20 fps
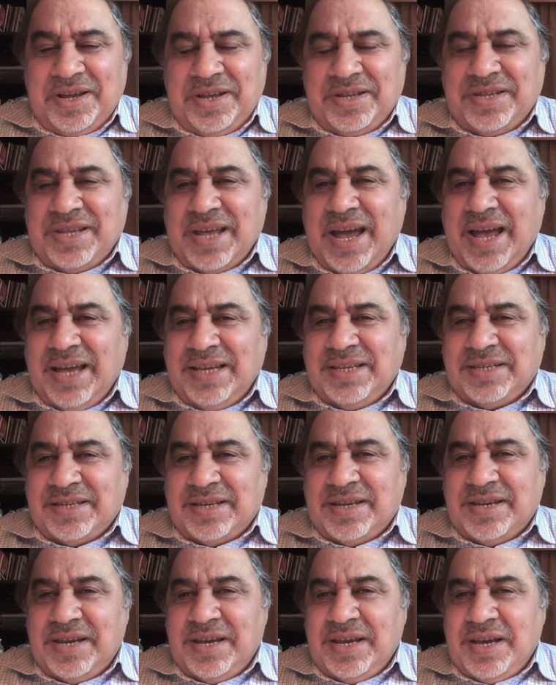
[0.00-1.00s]
task.
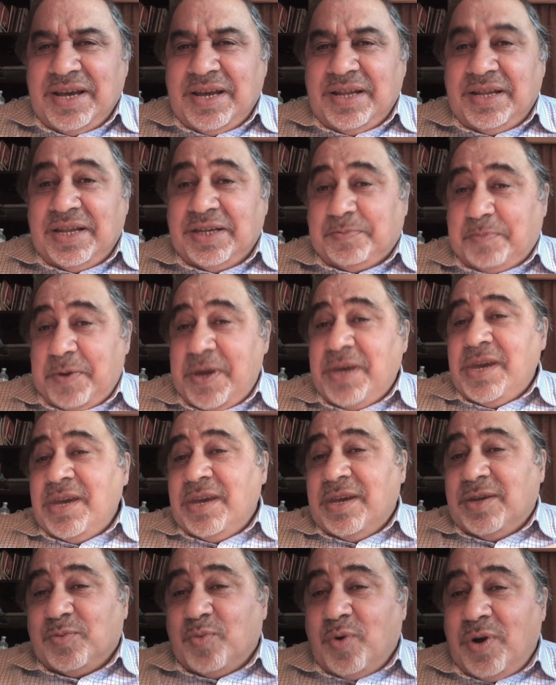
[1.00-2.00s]
The speaking
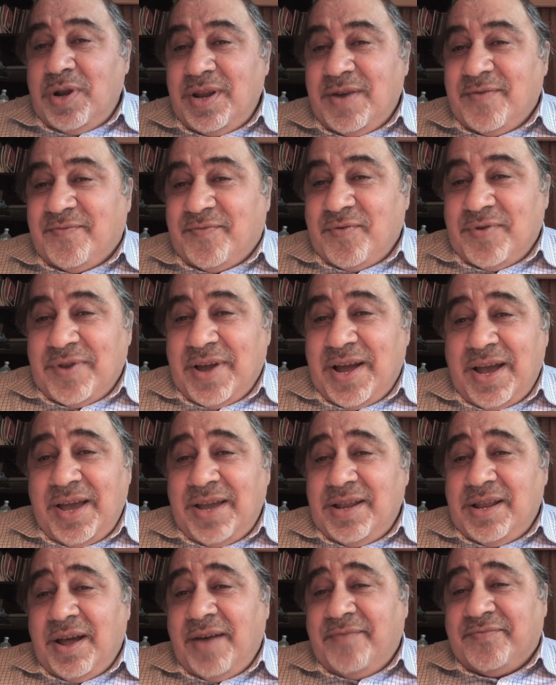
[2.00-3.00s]
is wonderful. I
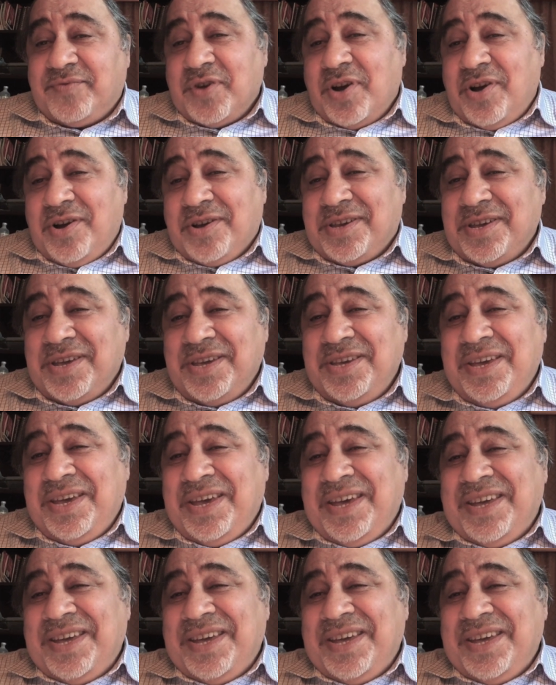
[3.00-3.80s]
love talking.